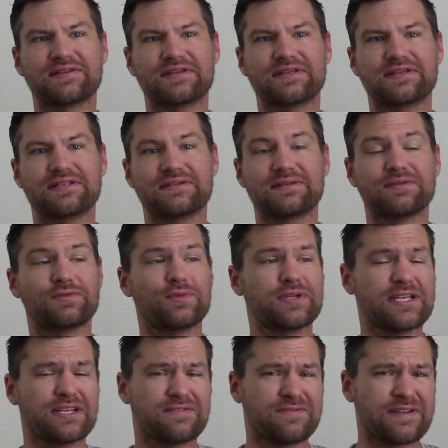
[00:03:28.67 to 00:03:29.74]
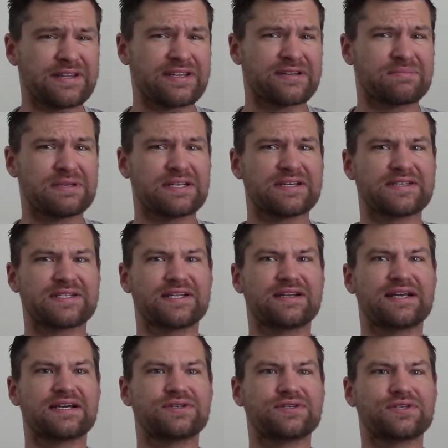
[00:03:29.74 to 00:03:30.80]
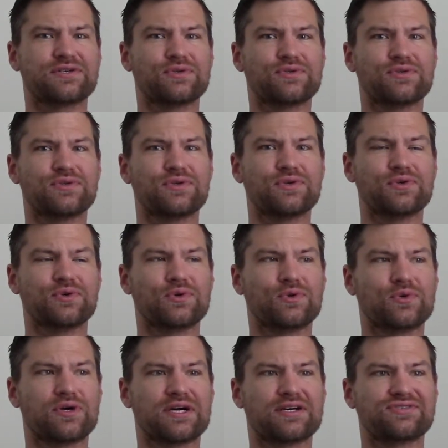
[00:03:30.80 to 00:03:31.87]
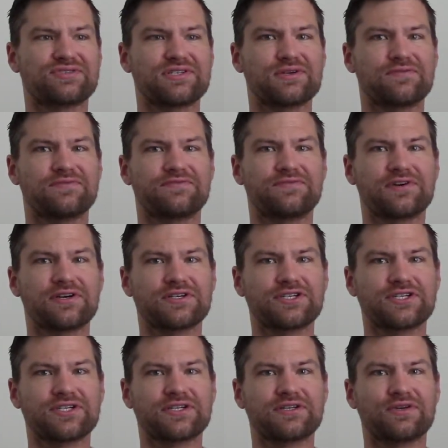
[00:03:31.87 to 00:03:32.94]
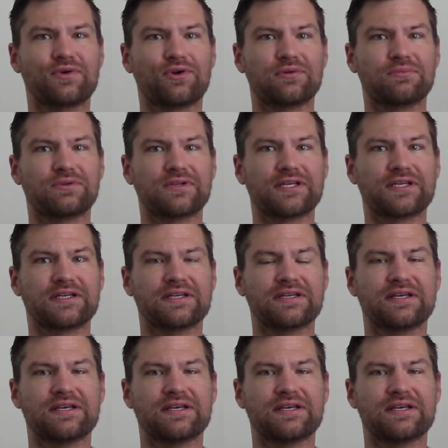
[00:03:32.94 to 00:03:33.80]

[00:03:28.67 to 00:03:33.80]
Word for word: it's really convenient because it allows you to uh, still function normally